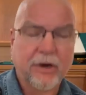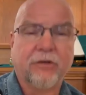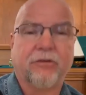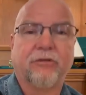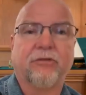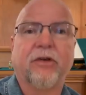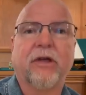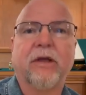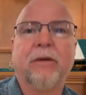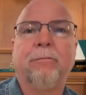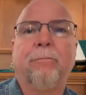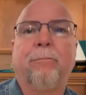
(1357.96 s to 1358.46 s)
But
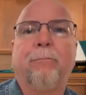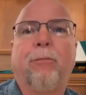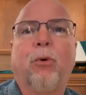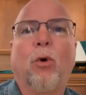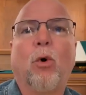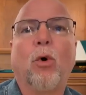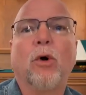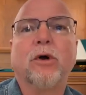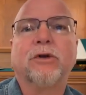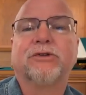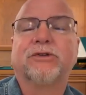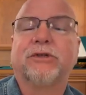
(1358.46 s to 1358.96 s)
it's
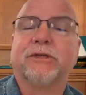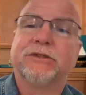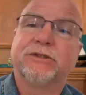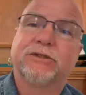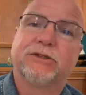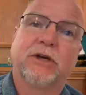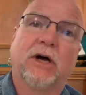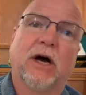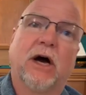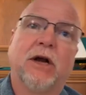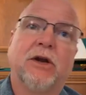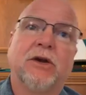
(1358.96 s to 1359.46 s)

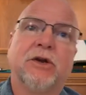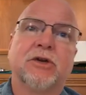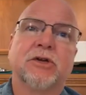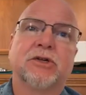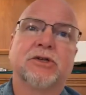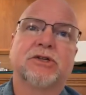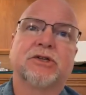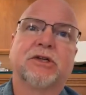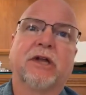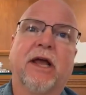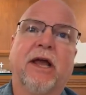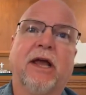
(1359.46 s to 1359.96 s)
important to
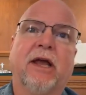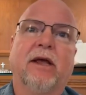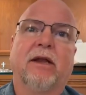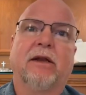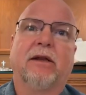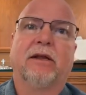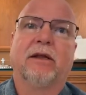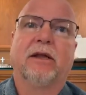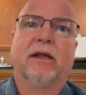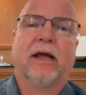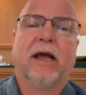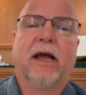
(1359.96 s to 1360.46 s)

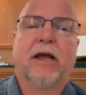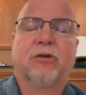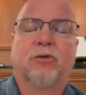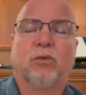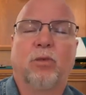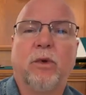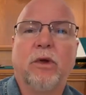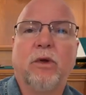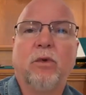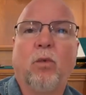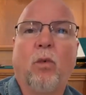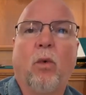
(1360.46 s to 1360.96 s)
understand
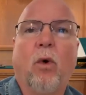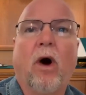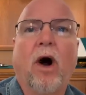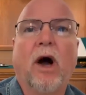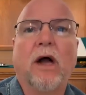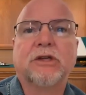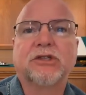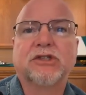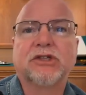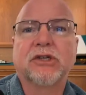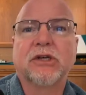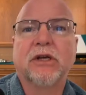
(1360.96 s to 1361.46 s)
as we
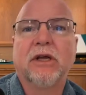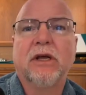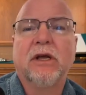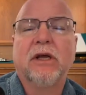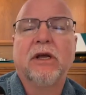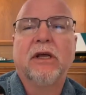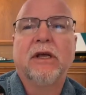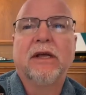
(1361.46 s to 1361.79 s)
watch